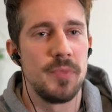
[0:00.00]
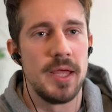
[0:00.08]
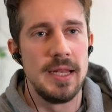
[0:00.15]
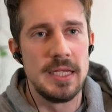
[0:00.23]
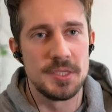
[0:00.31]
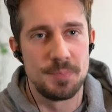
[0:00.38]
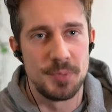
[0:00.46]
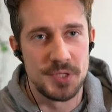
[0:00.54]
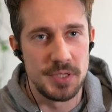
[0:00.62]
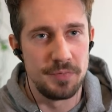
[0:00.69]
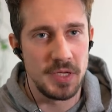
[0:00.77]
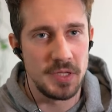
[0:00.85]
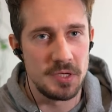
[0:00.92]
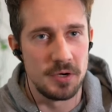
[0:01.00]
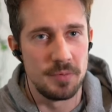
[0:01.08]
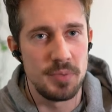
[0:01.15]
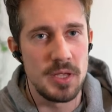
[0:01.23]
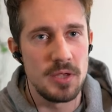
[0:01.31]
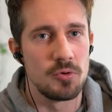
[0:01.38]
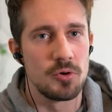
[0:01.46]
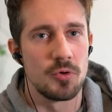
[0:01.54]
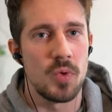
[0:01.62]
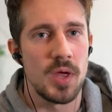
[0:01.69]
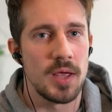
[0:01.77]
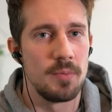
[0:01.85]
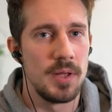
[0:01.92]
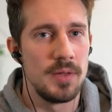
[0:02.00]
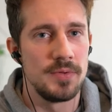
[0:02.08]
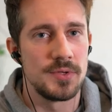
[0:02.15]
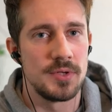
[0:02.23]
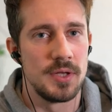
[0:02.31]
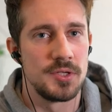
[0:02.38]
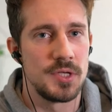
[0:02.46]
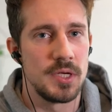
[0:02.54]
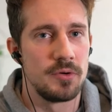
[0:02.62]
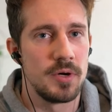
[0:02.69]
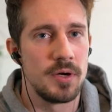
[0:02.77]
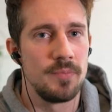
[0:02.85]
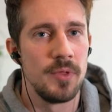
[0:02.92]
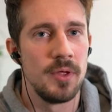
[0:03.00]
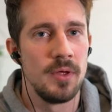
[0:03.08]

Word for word: any specific therapy you can recommend, etc.